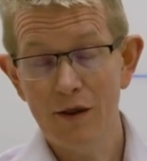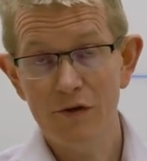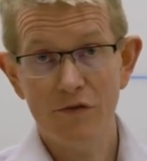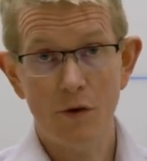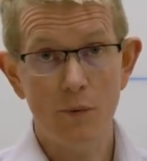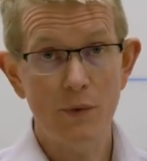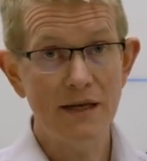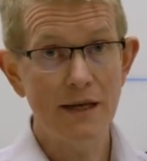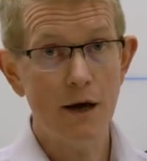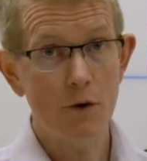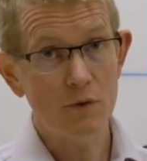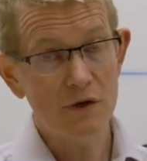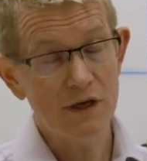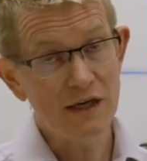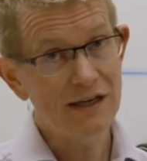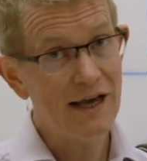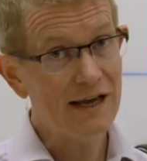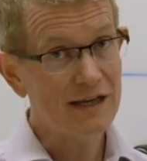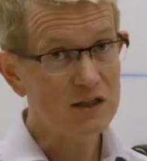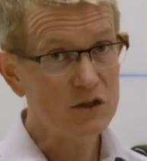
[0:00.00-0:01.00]
So we don't
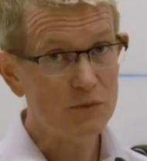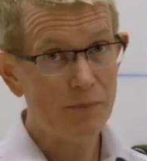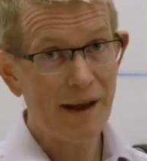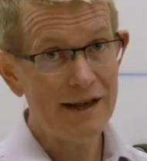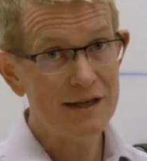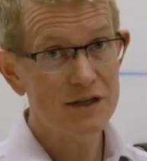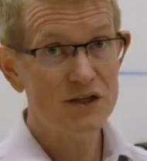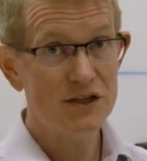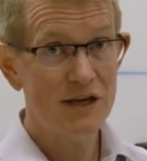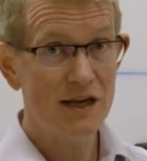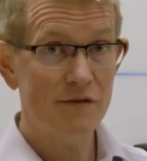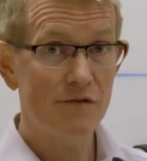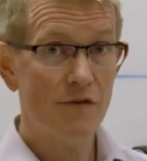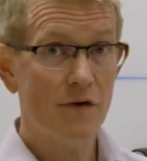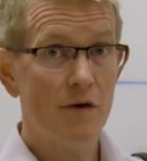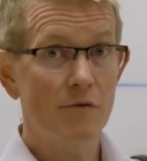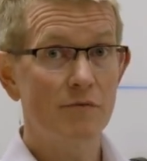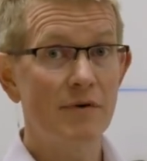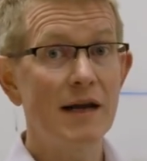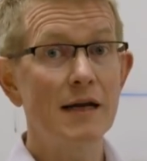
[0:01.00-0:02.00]
need expensive
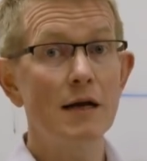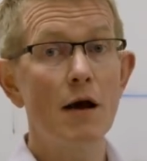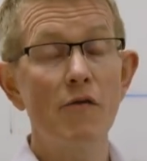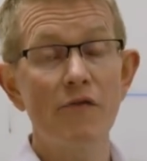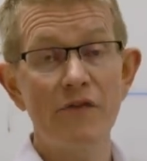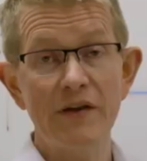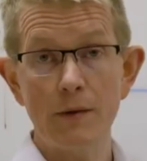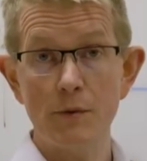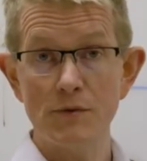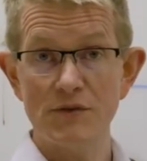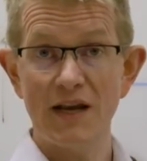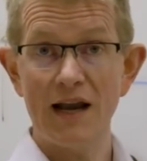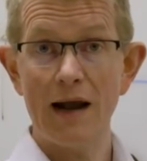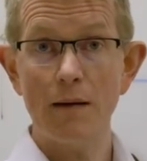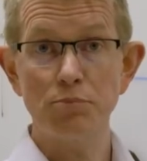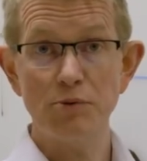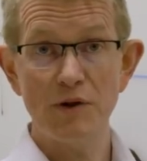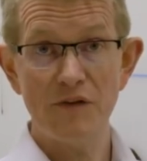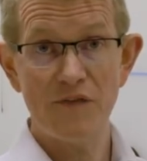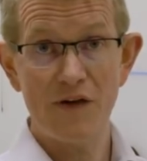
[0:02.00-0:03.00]
radio frequency
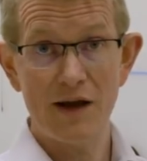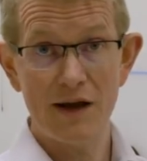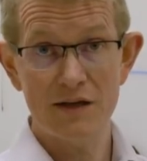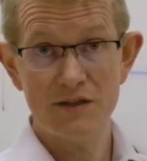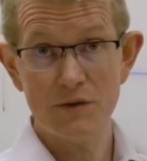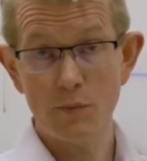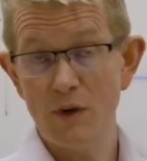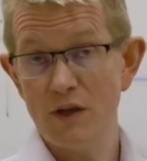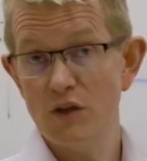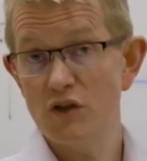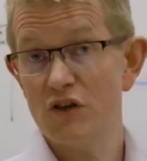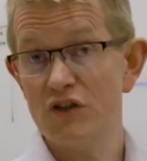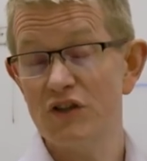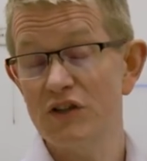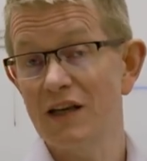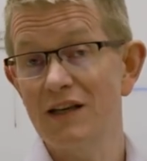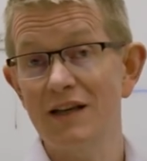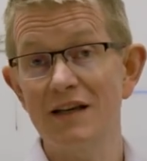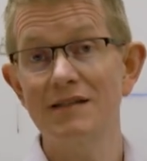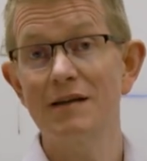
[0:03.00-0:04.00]
amplifiers, and we
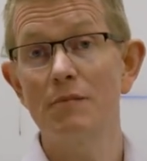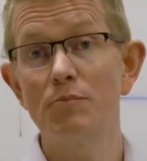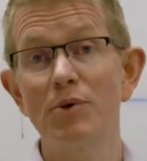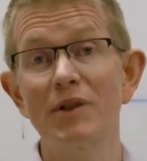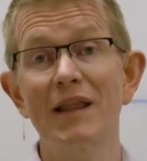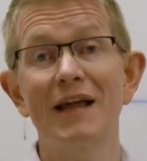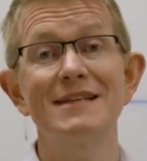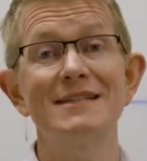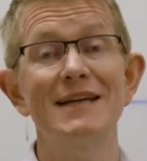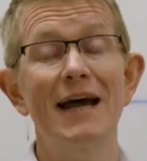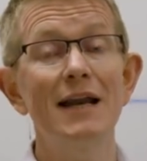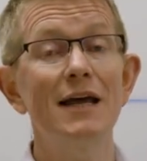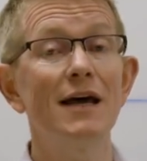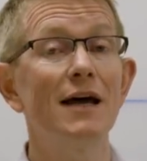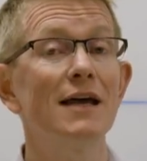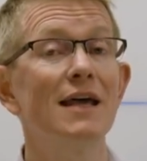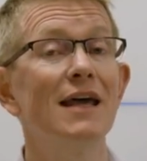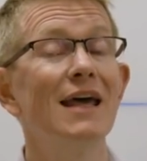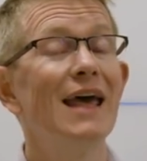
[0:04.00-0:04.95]
just need a simple antenna.